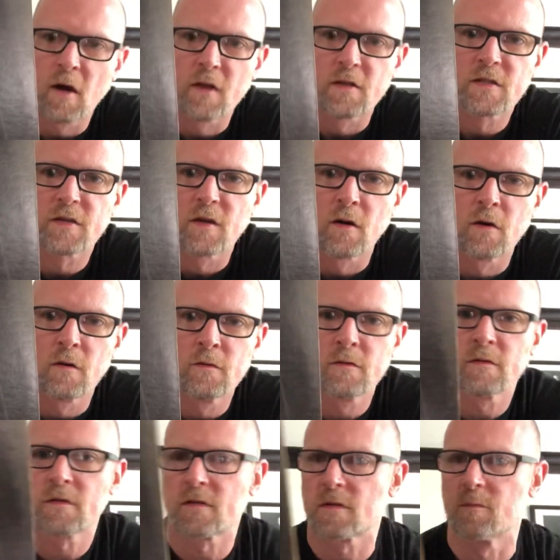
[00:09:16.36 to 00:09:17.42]
by the
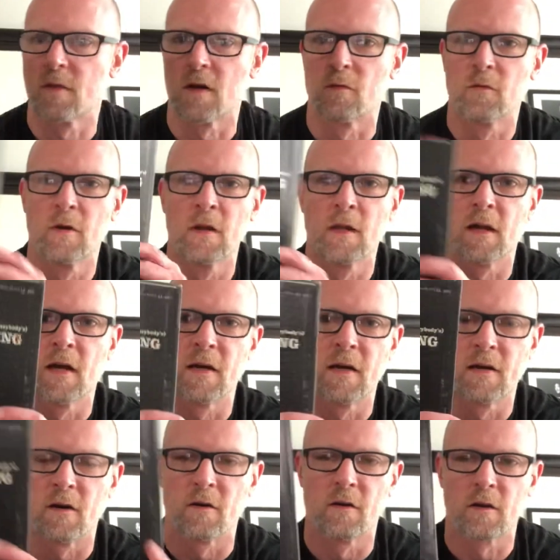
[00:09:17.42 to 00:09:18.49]
Stones. Been really getting
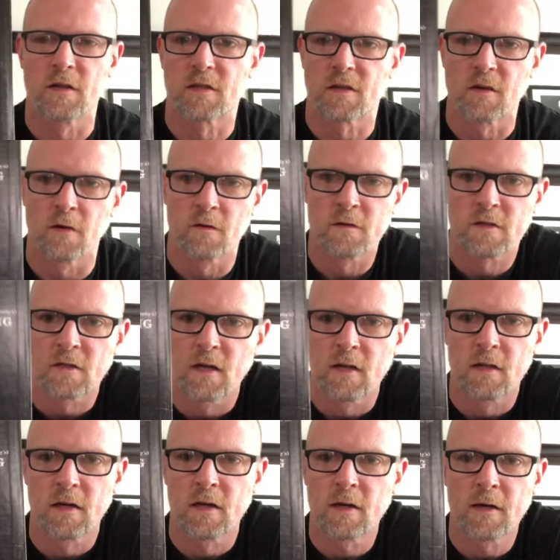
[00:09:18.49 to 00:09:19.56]
into early Stones
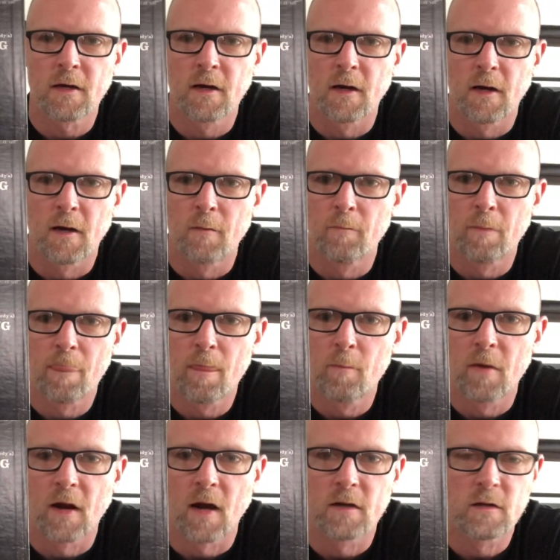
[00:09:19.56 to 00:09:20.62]
lately.
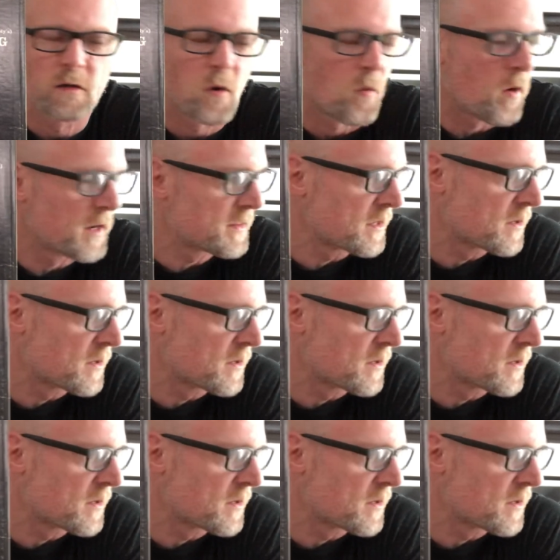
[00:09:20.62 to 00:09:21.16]
Been on quite